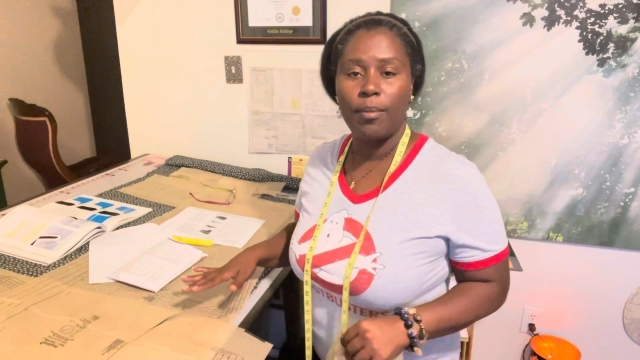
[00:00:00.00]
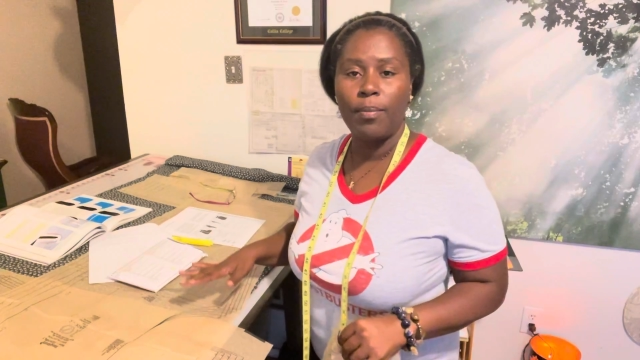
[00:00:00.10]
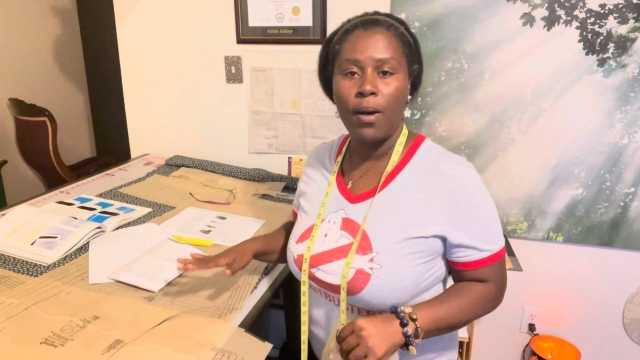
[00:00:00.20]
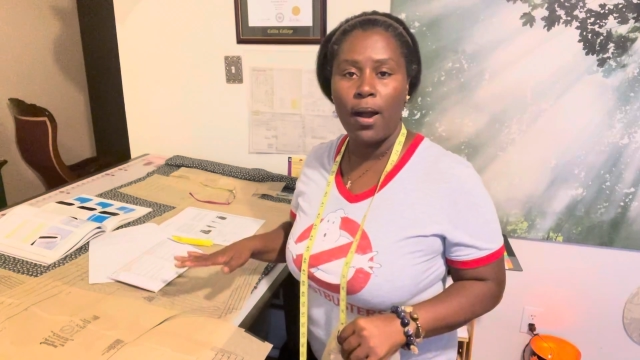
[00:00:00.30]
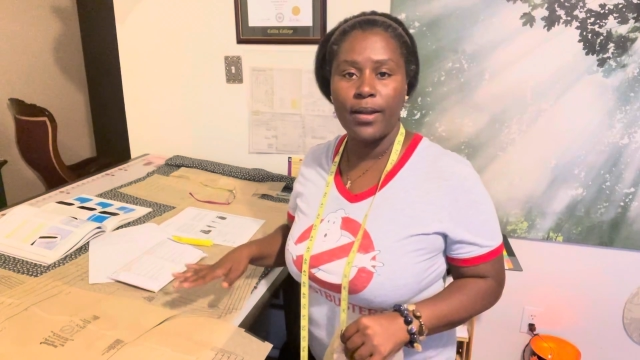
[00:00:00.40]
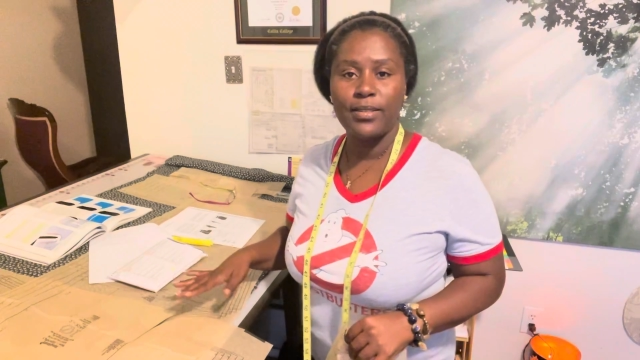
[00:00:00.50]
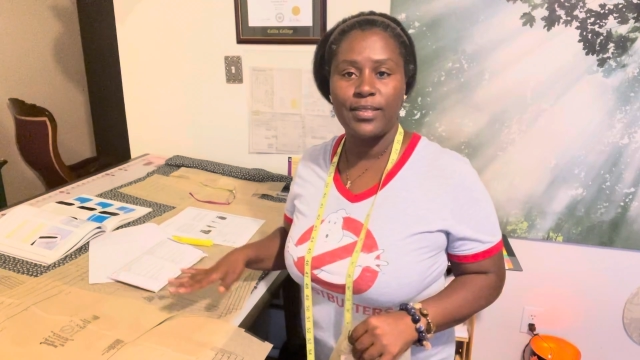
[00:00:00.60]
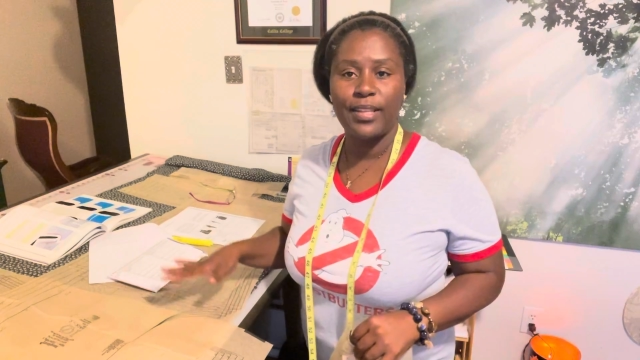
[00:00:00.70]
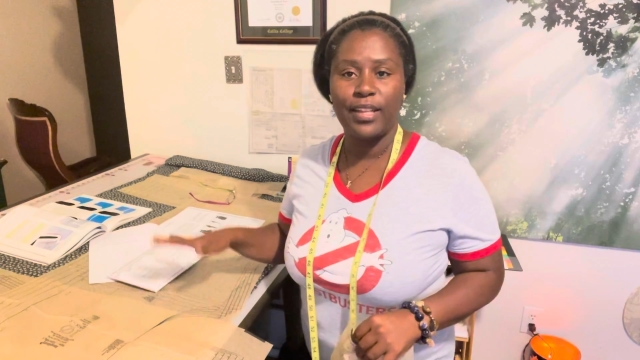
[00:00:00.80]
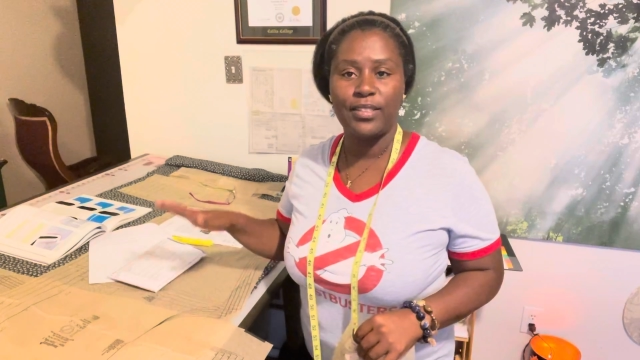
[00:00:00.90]

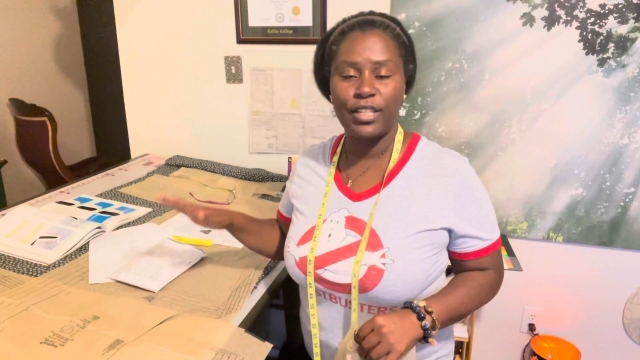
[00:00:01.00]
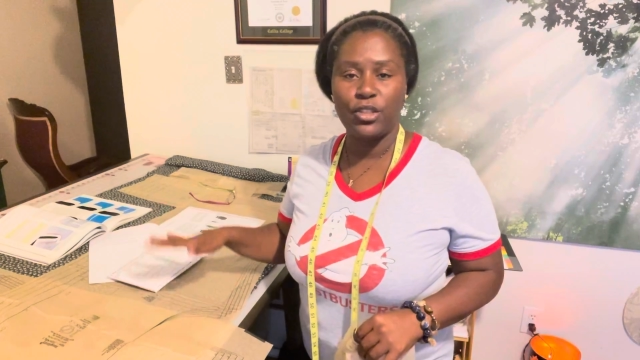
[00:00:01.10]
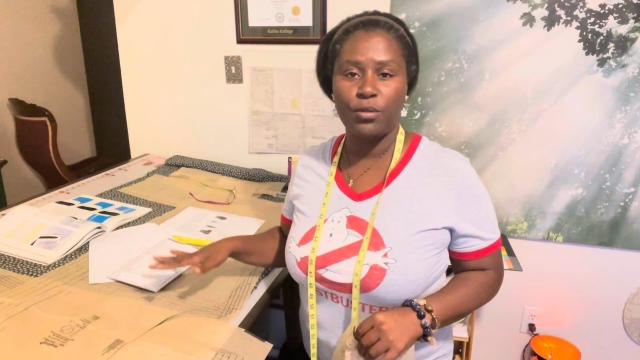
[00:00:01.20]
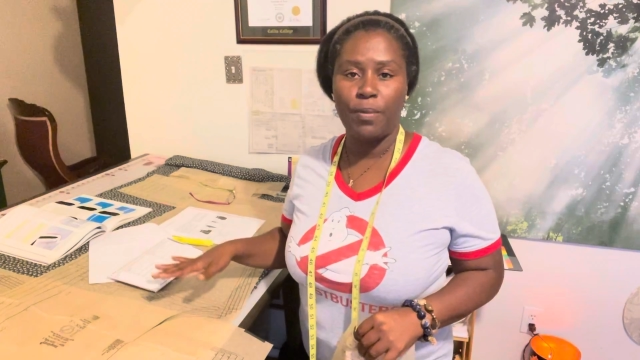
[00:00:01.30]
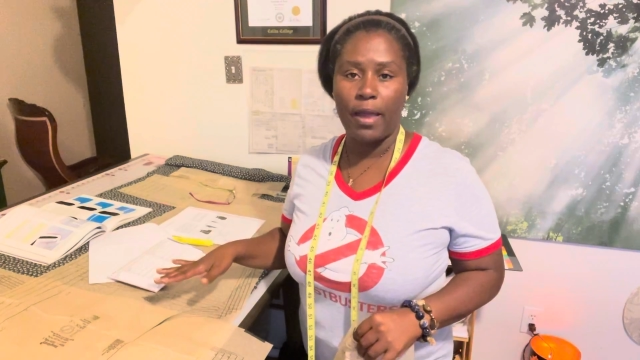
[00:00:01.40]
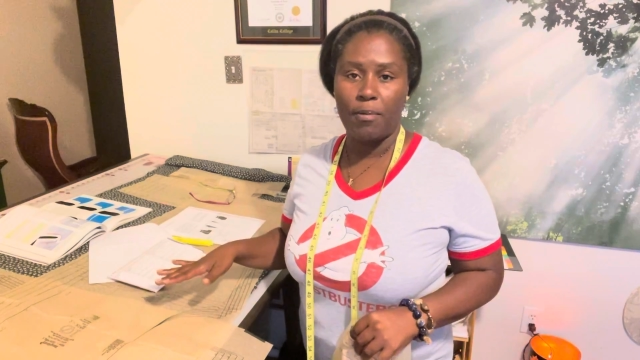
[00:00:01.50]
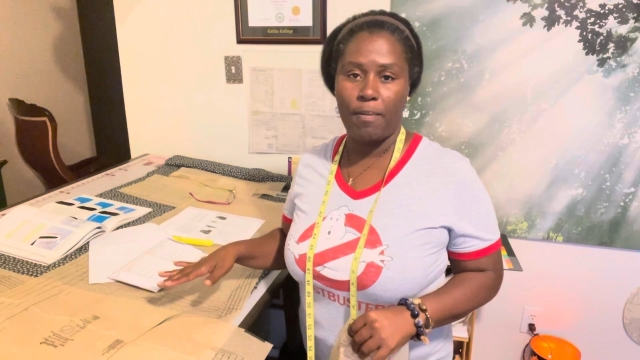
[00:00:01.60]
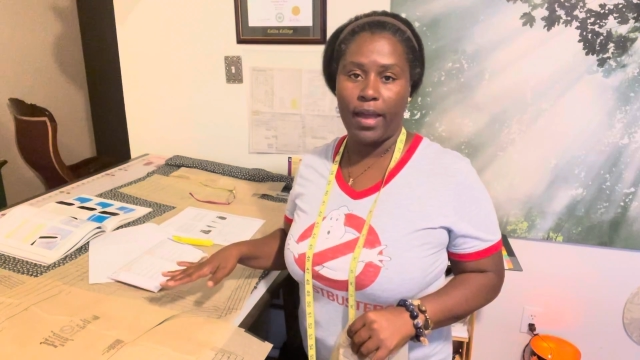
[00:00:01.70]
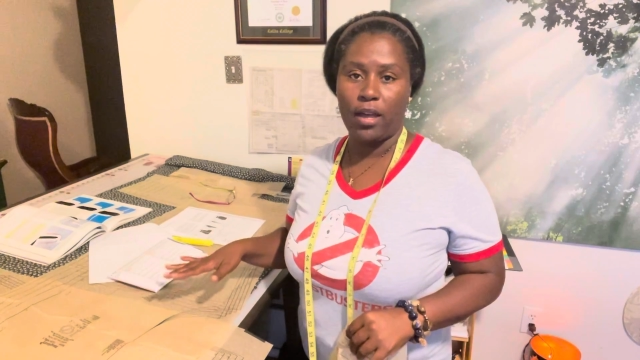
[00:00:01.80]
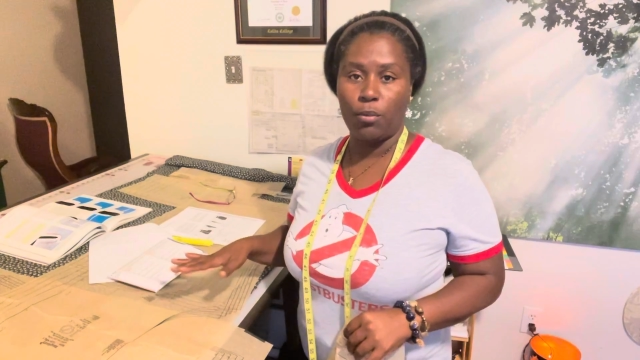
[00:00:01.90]
parts and tissue paper
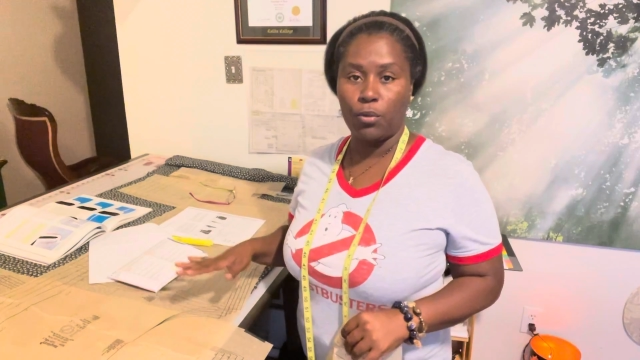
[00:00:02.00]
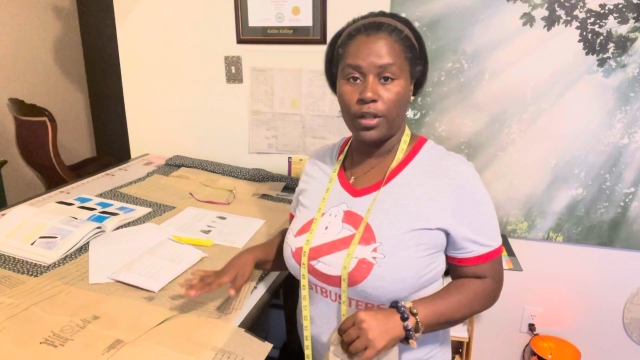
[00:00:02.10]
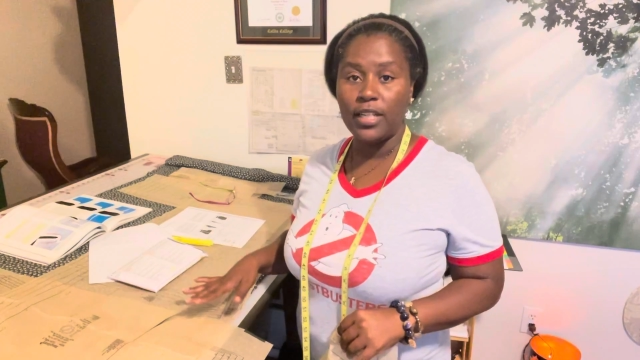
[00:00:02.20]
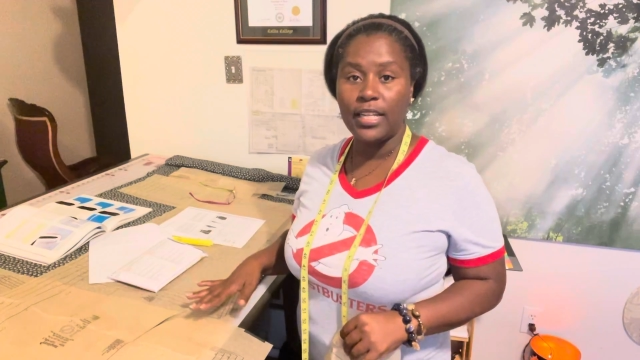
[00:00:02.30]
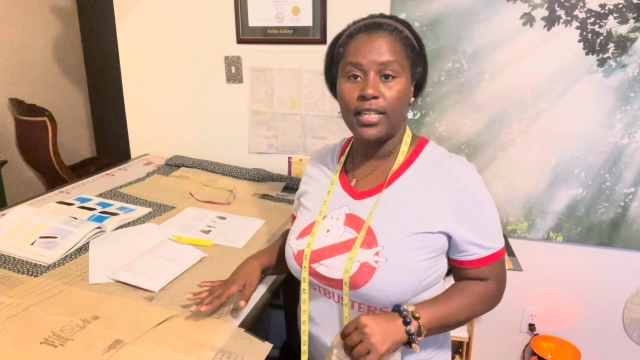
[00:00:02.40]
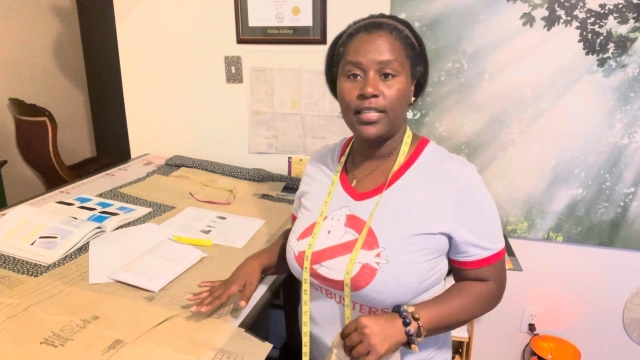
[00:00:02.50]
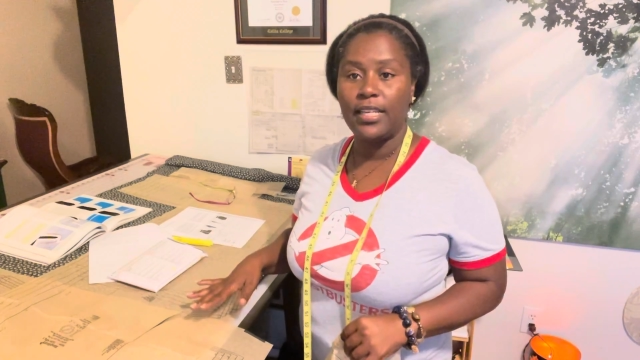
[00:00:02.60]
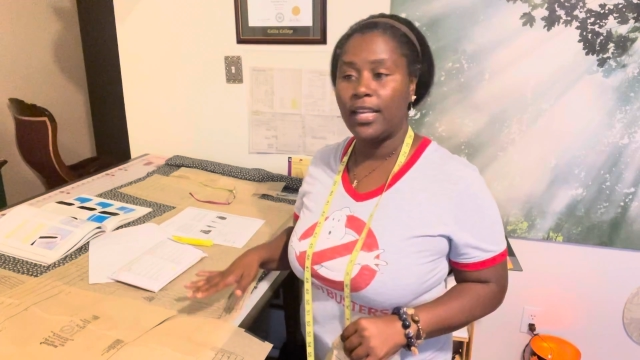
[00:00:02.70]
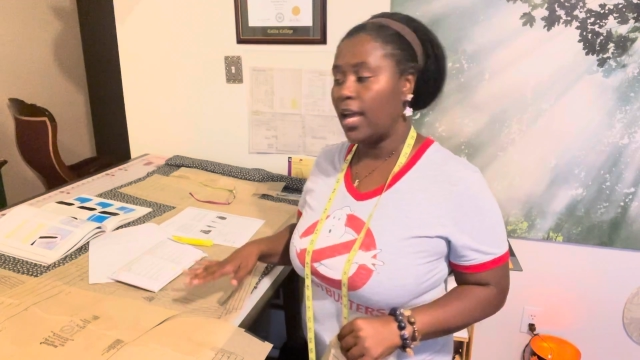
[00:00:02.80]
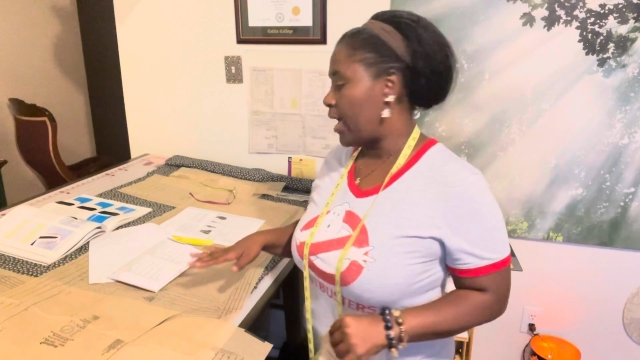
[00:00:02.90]
back up really
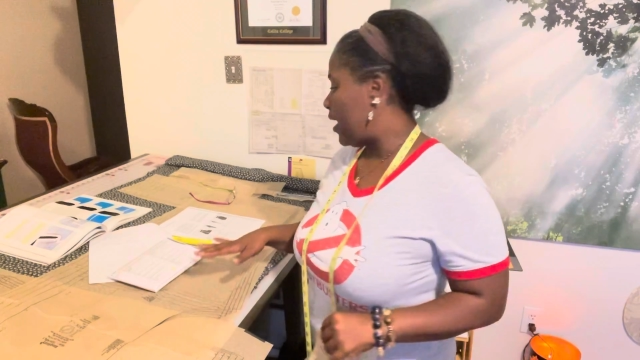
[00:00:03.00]
neatly.